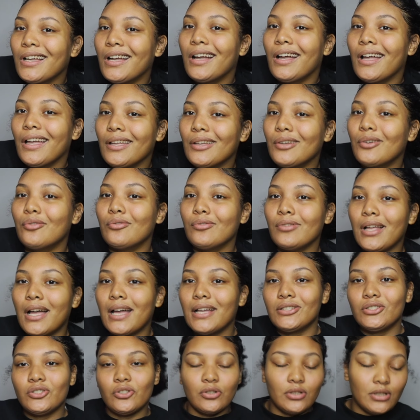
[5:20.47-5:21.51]
I ain't gonna lie,
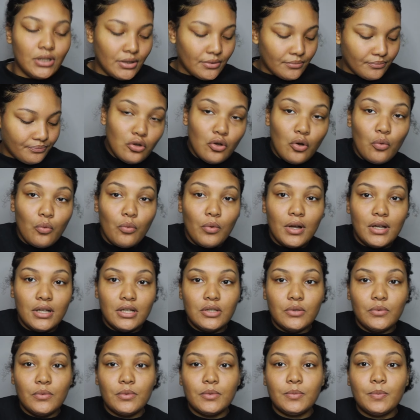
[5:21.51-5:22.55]
shorty. I don't know where
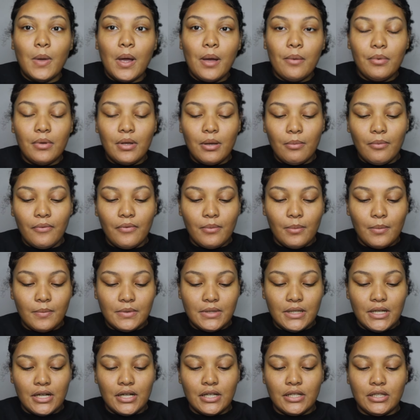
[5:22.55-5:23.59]
it's probably coming from
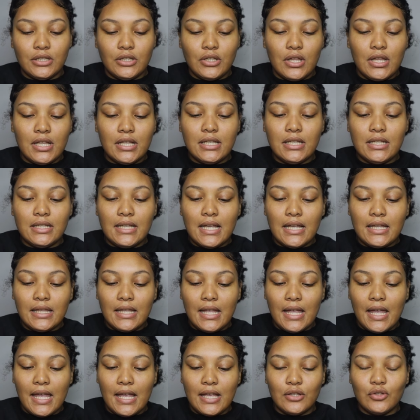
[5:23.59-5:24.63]
upstairs. So this is like the
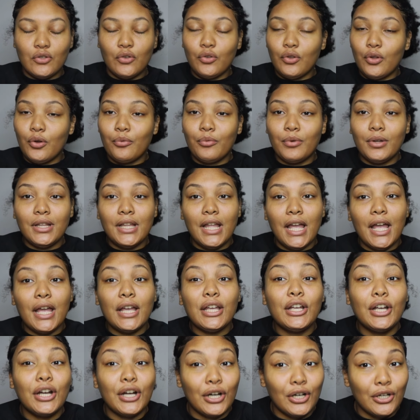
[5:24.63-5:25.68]
hazelnut one, and
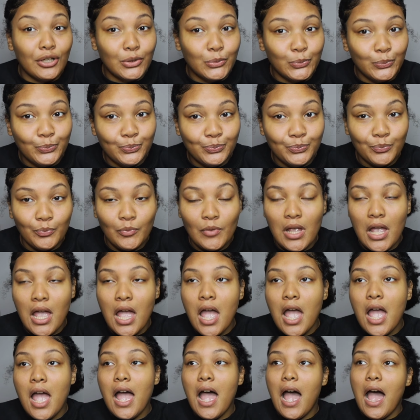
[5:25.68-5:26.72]
girl,
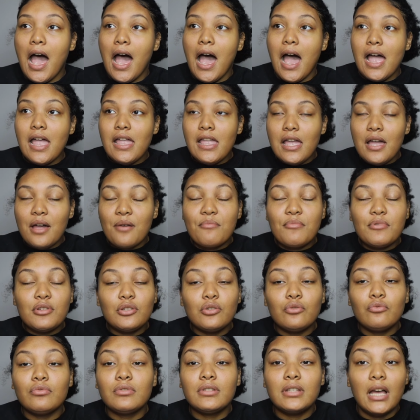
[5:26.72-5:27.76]
I am a
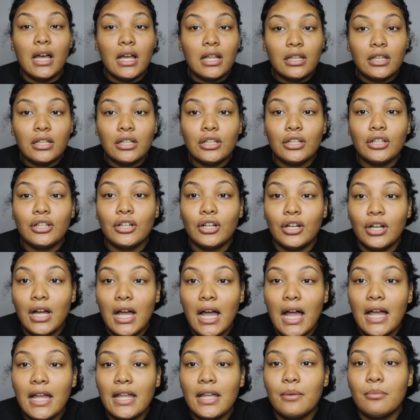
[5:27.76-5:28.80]
Nutella girl.
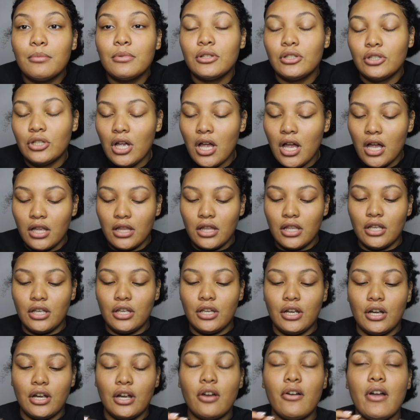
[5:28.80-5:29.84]
I am a chocolate
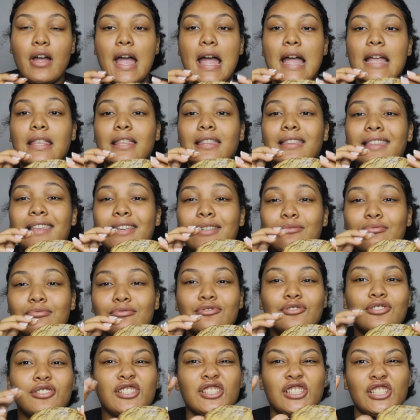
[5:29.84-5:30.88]
girl, and this
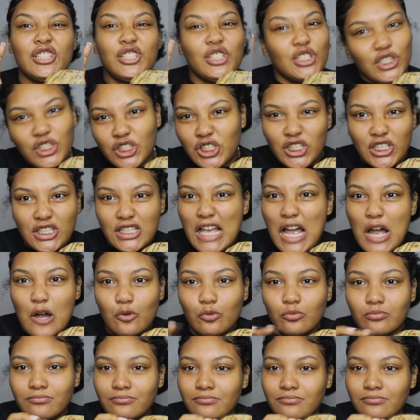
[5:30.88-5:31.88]
one just gushes out.